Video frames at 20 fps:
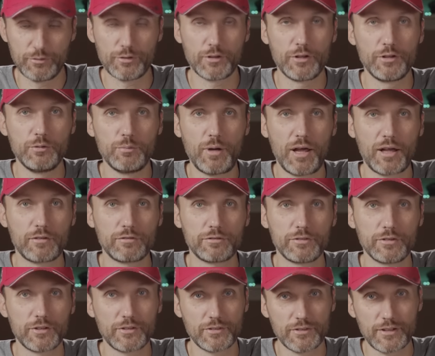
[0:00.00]
for a new
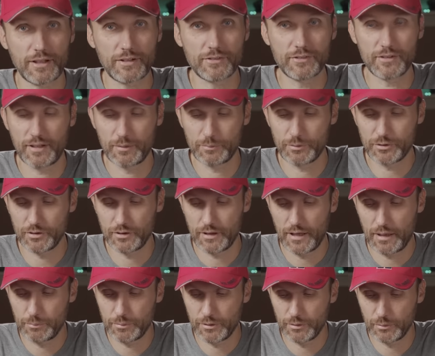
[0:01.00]
microphone, because like I said, I'm still
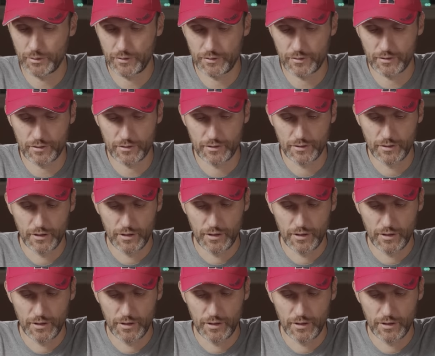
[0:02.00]
happy with the